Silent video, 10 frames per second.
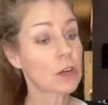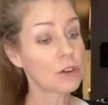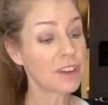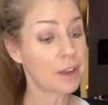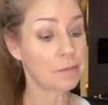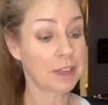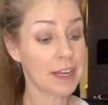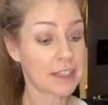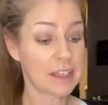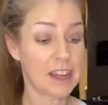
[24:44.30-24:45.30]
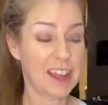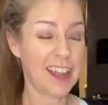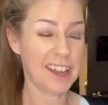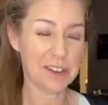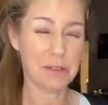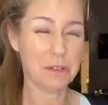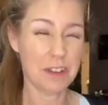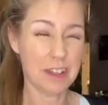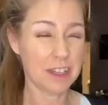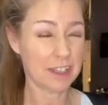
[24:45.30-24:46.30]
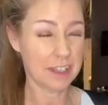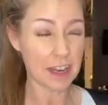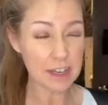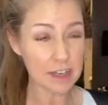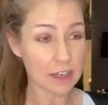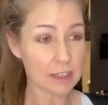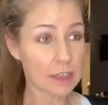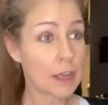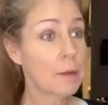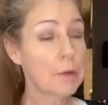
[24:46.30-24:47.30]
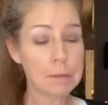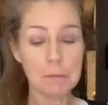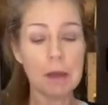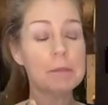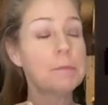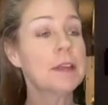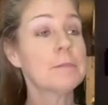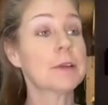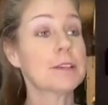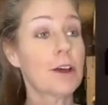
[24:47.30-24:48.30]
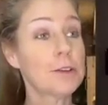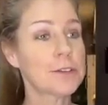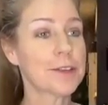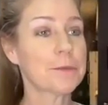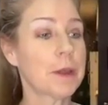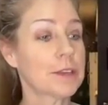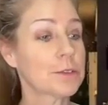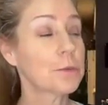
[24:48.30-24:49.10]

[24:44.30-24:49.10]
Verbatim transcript: Sorry I'm late today. I had to go to the dentist, but my mom let me get McDonald's on the way to